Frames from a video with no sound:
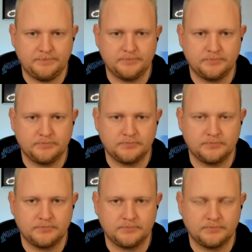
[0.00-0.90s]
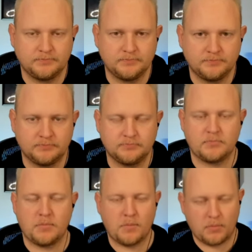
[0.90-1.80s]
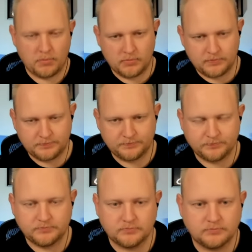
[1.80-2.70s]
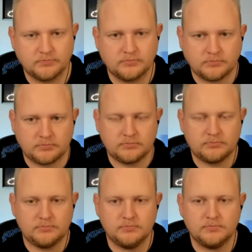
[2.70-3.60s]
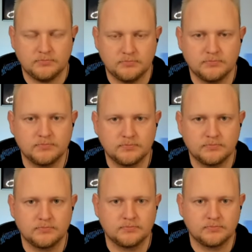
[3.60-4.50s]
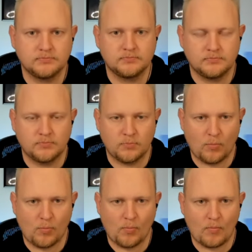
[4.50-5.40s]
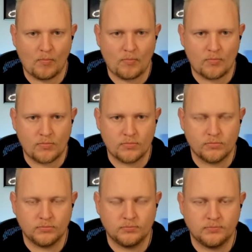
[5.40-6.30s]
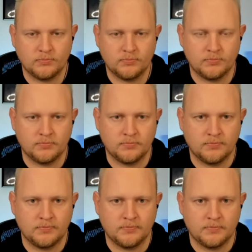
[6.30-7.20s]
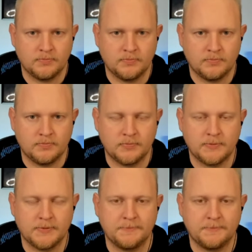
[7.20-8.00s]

The person shown says nothing.